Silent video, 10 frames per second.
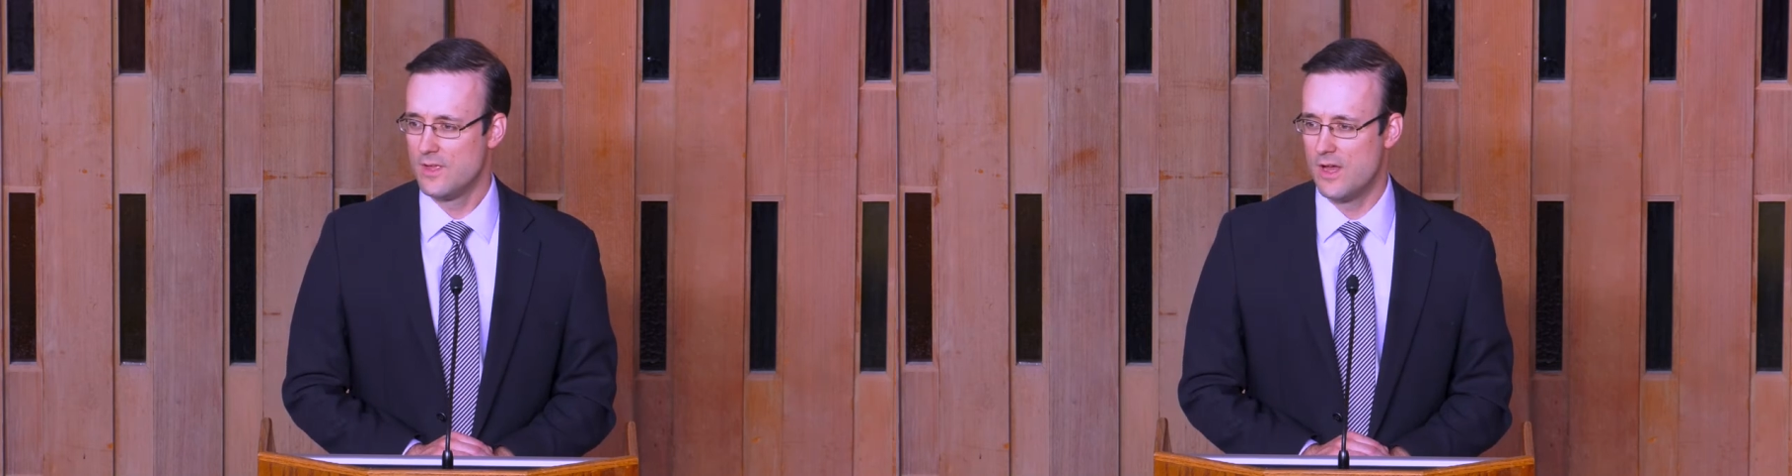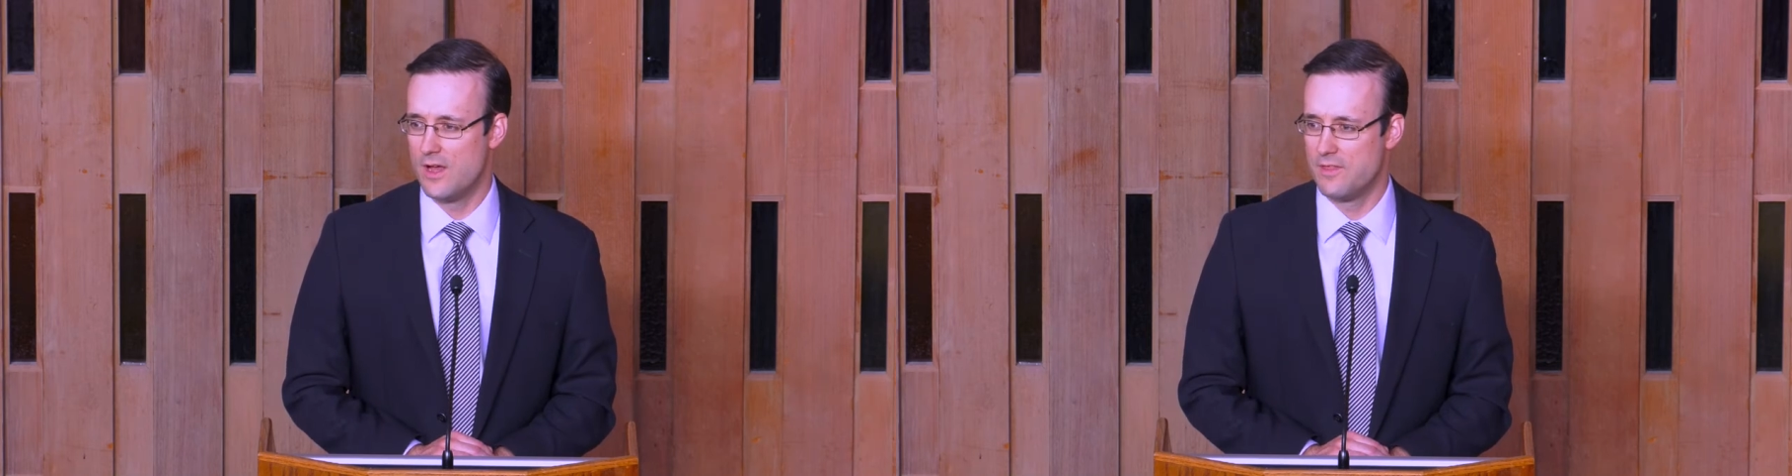
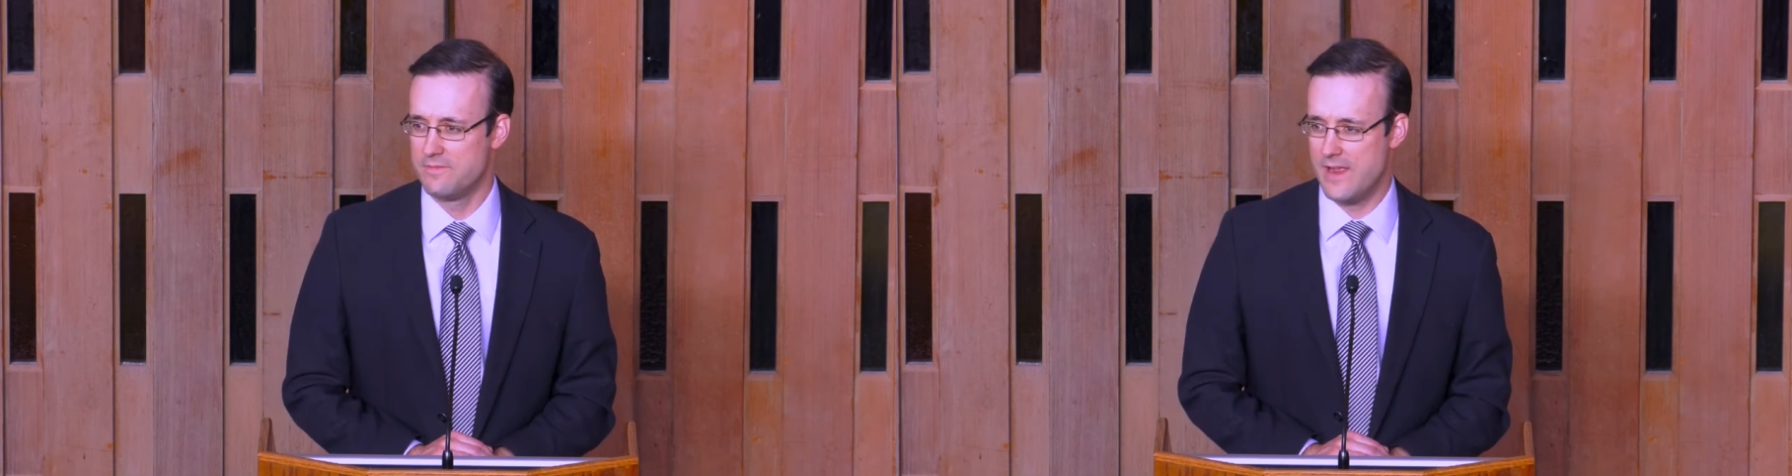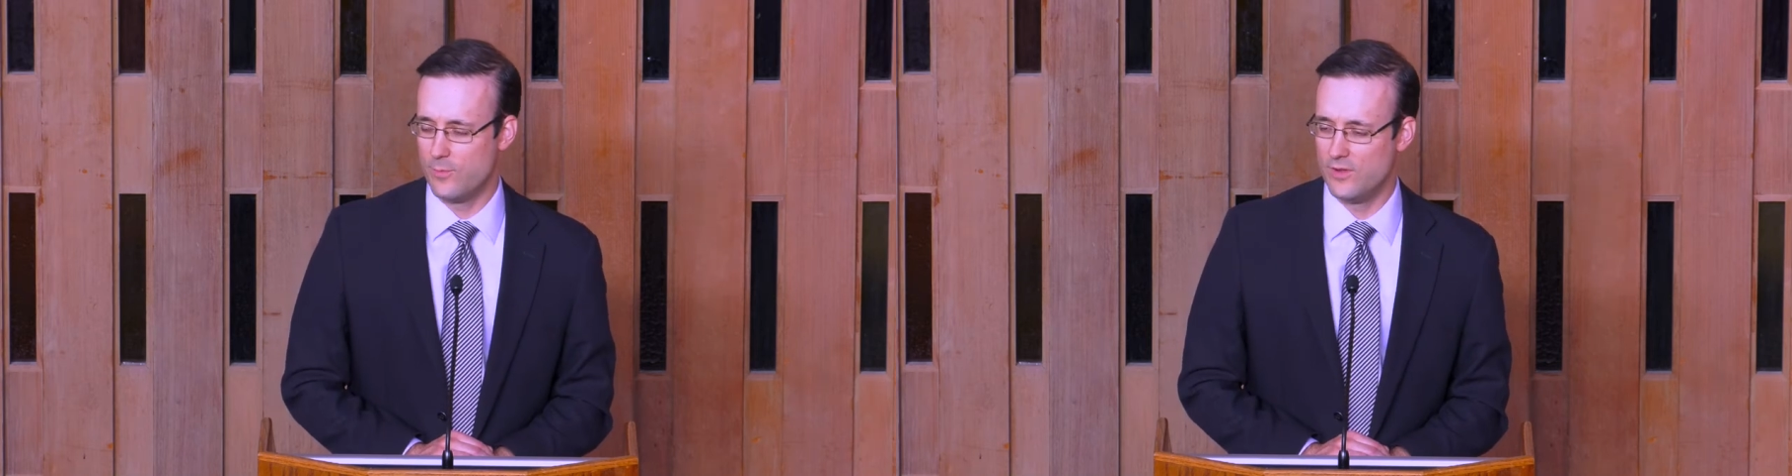the
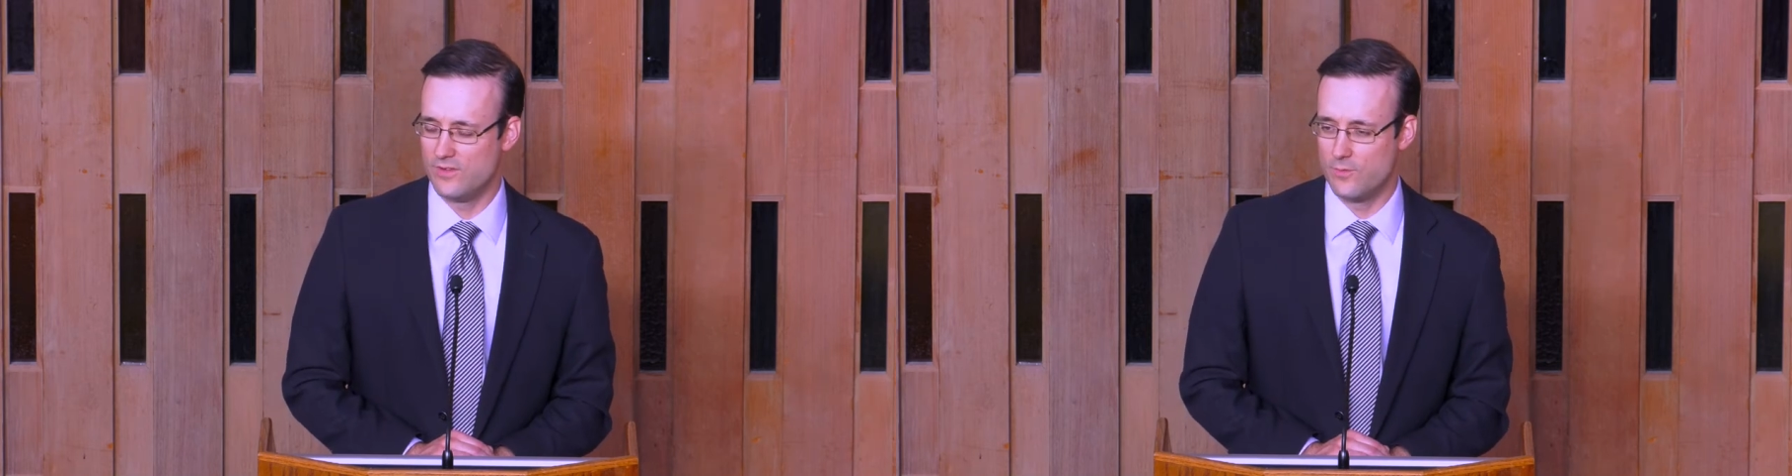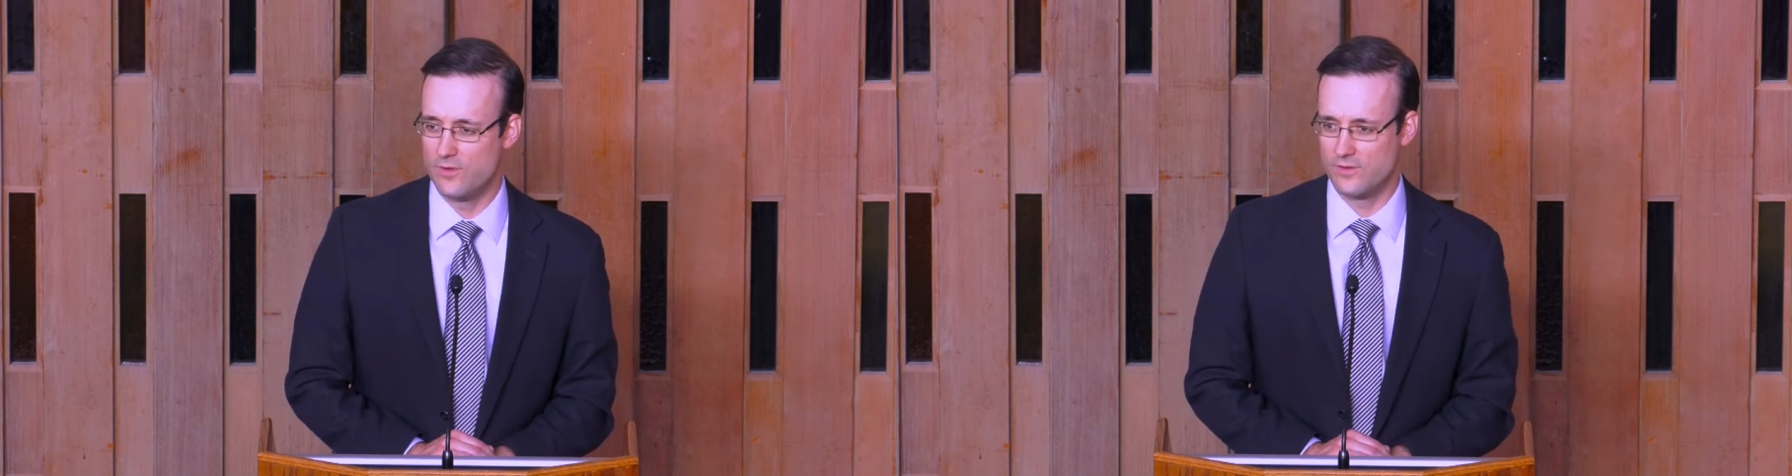families
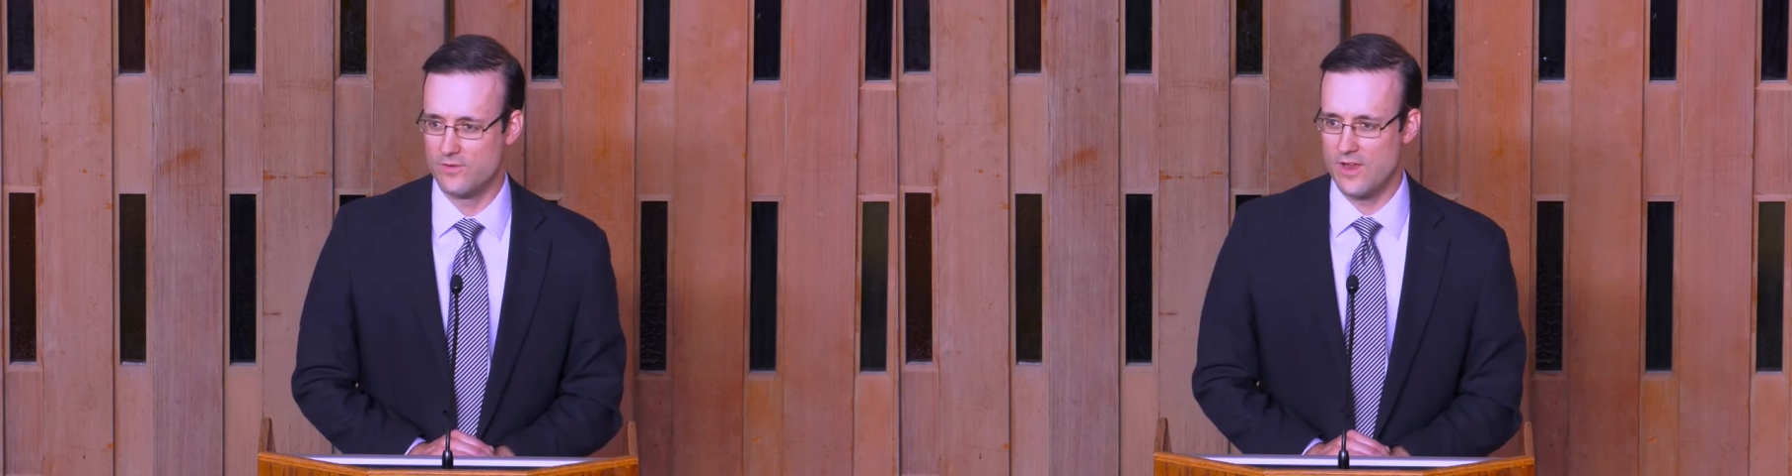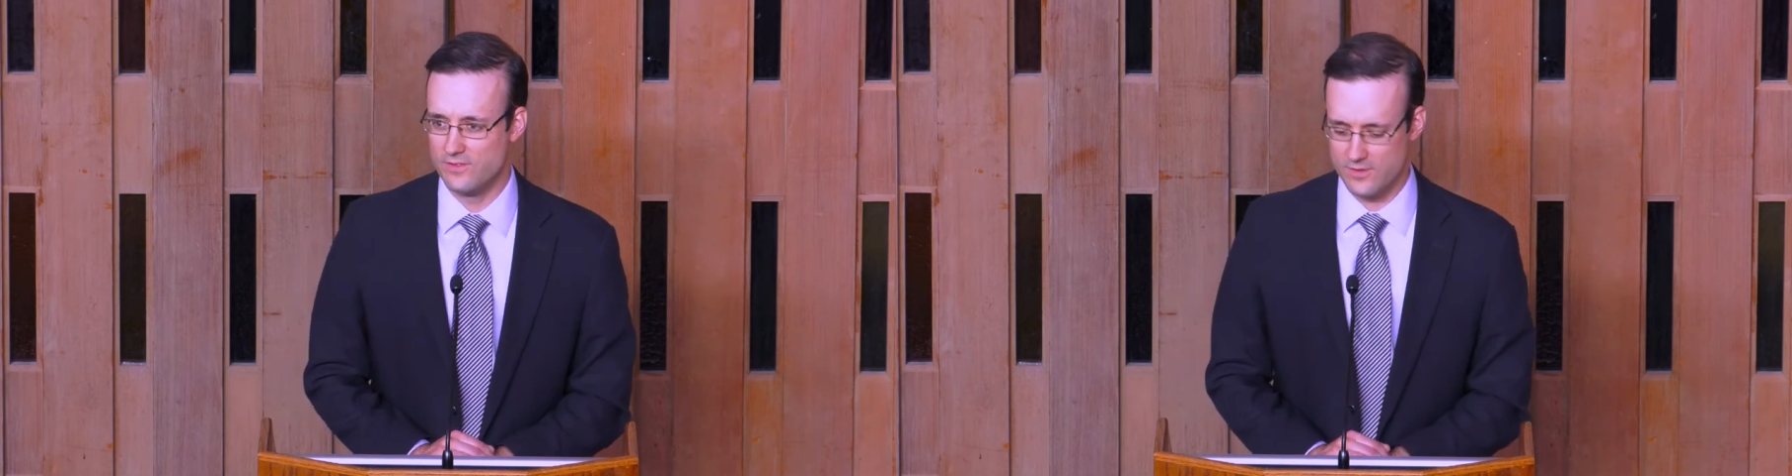at Risen
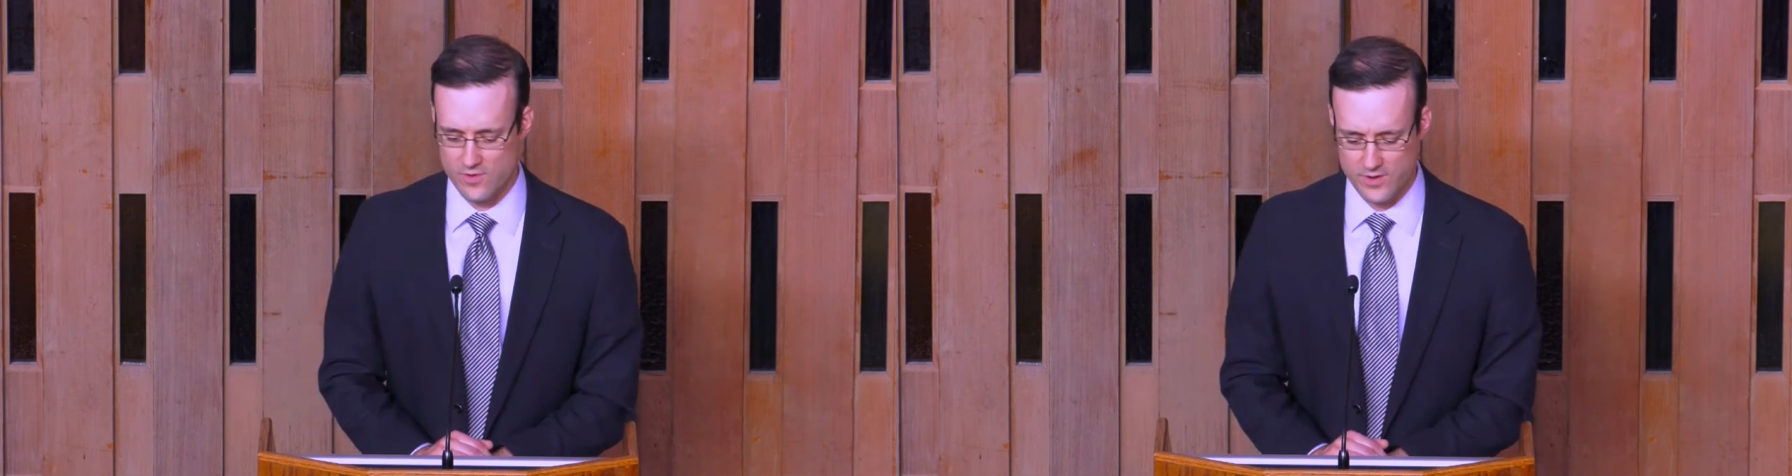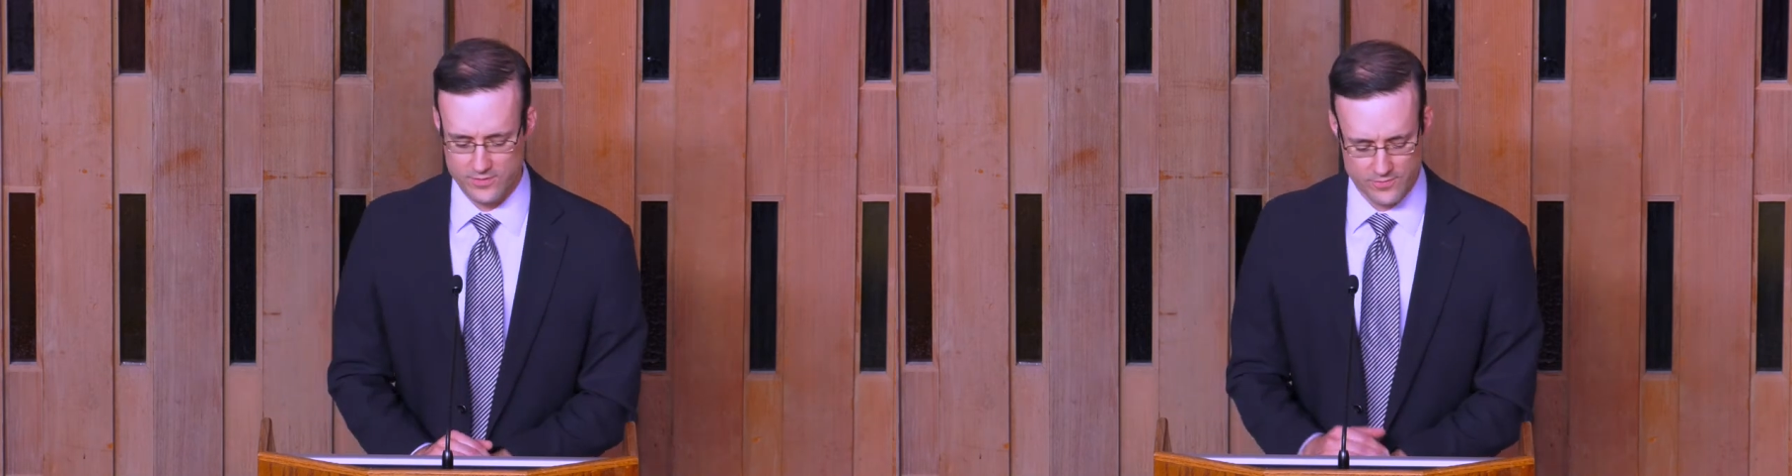Christ are
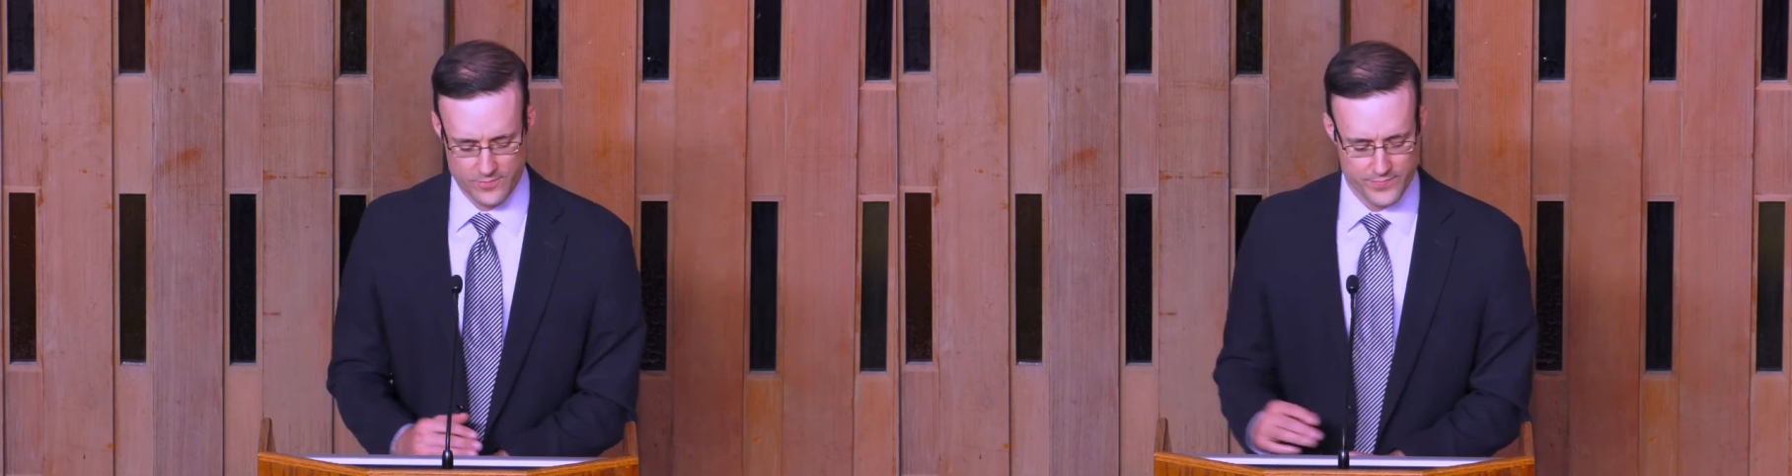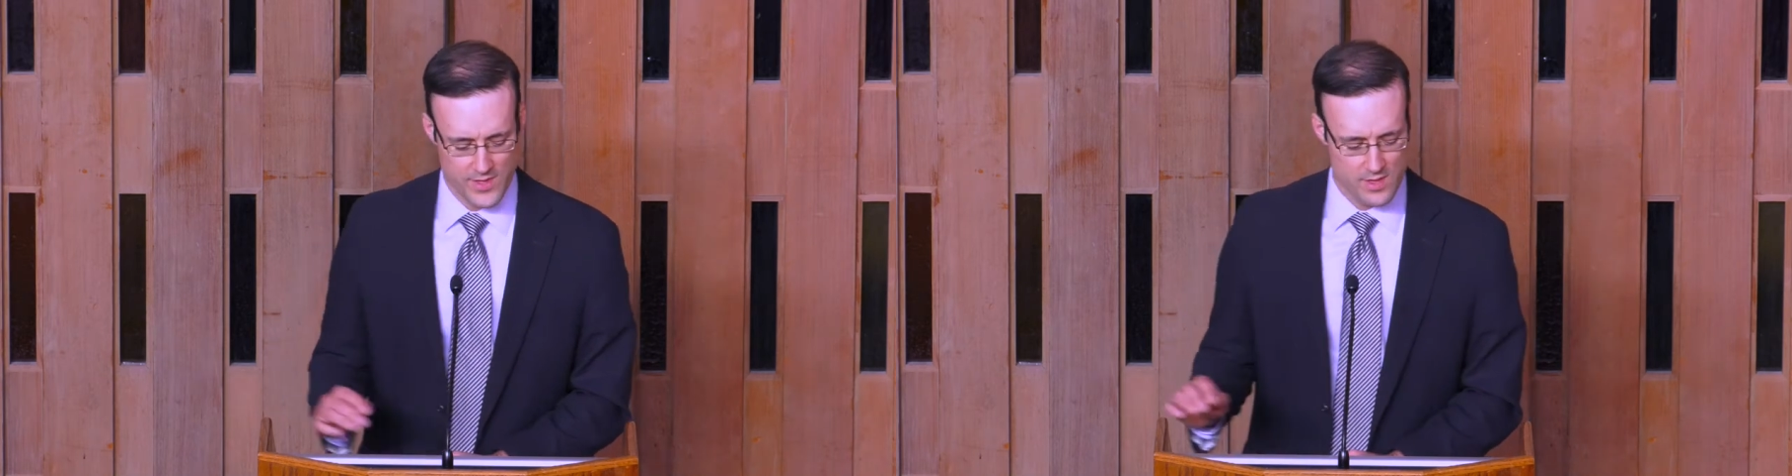going through.